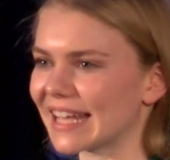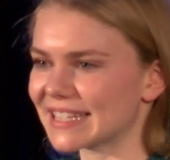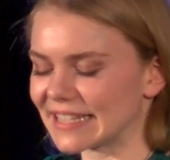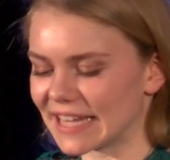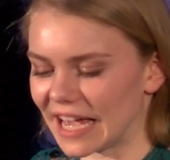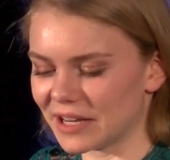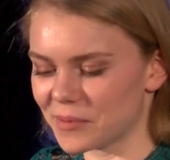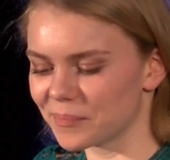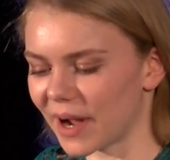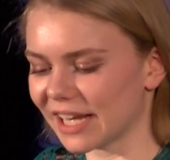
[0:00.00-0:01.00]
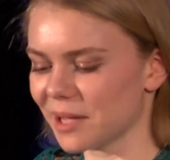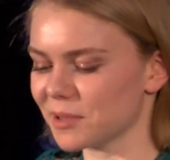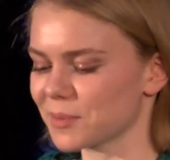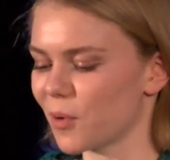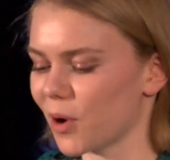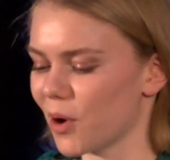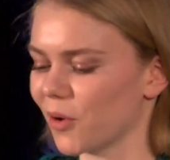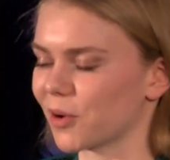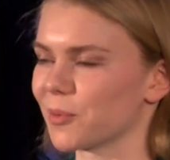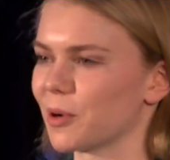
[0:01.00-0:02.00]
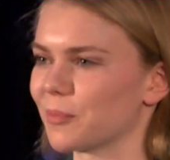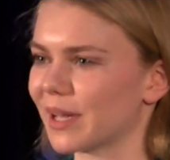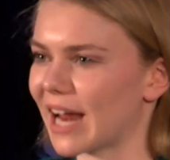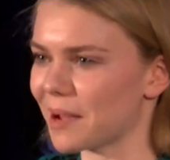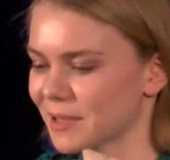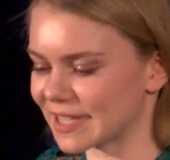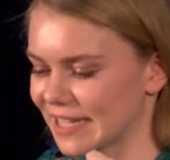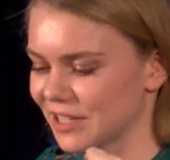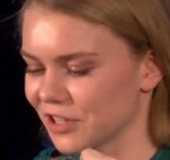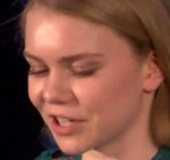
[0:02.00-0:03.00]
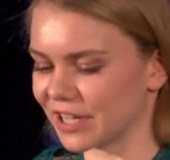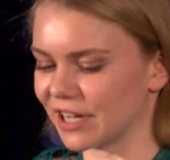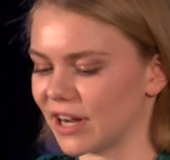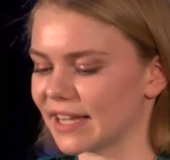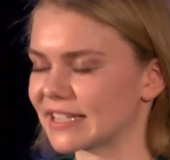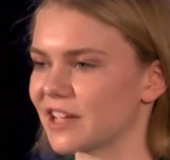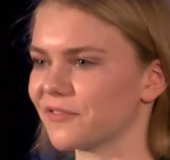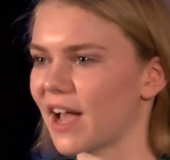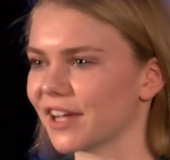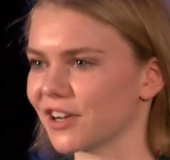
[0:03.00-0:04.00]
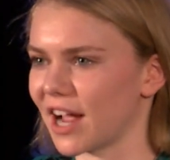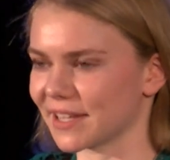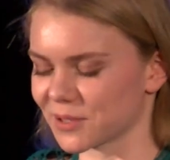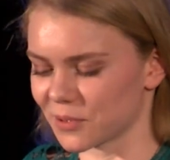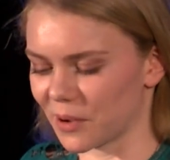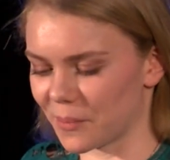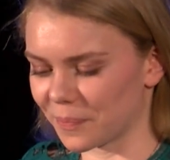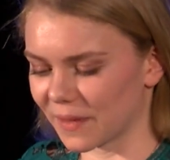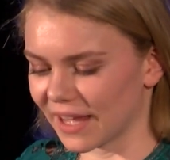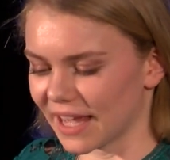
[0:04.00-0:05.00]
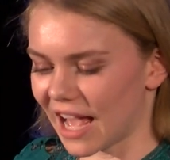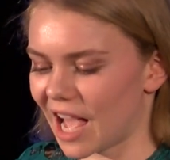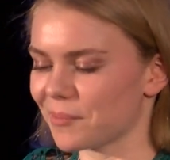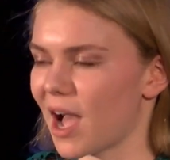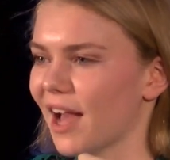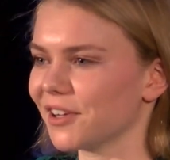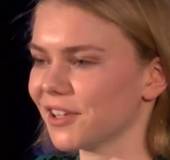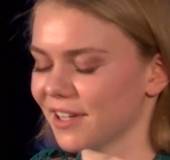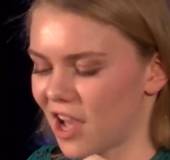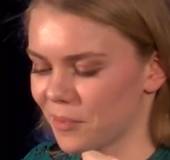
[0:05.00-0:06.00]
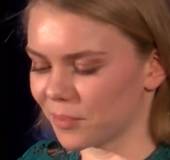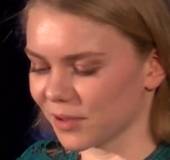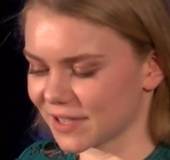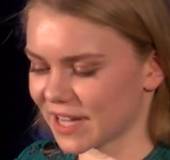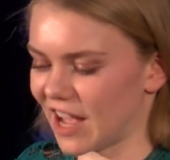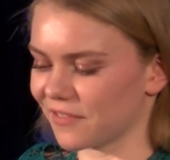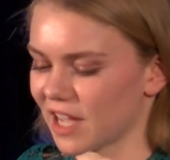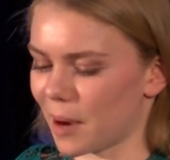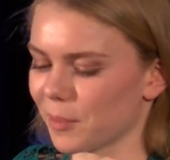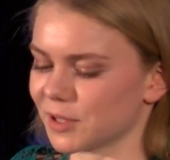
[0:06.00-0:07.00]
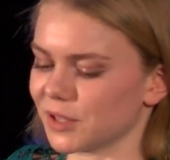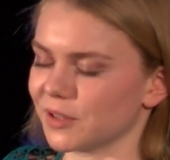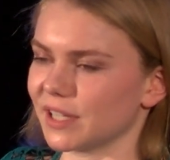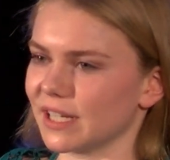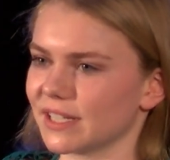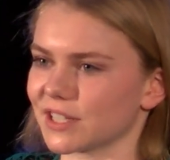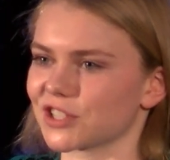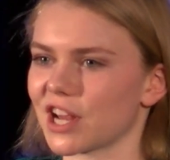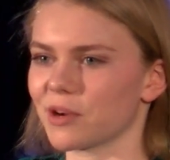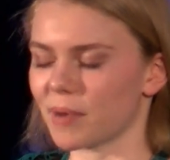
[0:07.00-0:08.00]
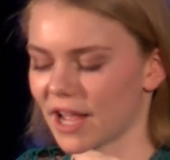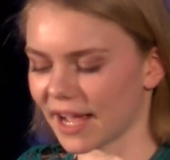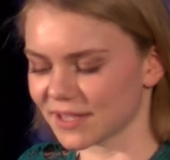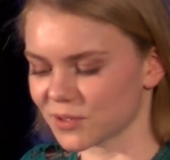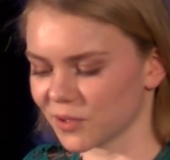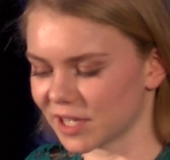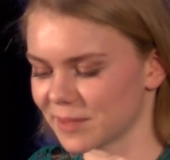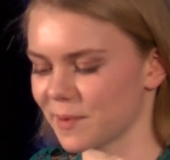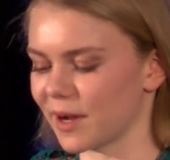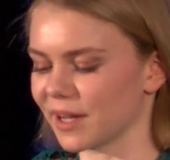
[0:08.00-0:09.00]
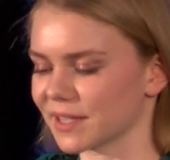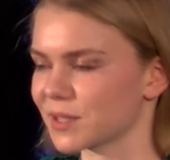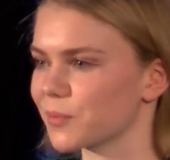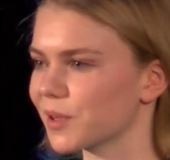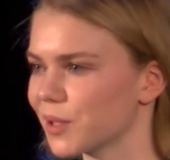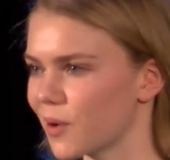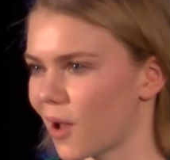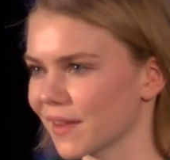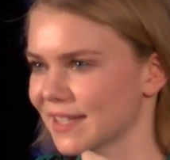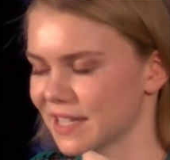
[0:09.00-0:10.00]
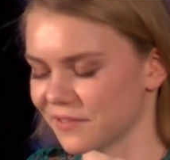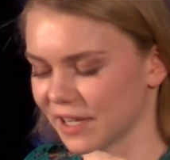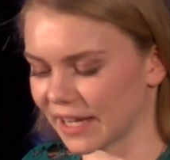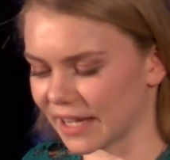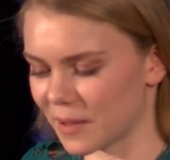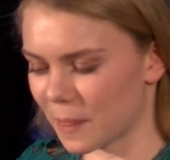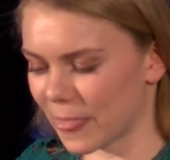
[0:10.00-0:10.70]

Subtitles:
As he said, my name is Maura Hogaboom, and I'm a senior here at St. Viator High School. I'm honored and humbled to have the opportunity to share my high school experience with you all this evening.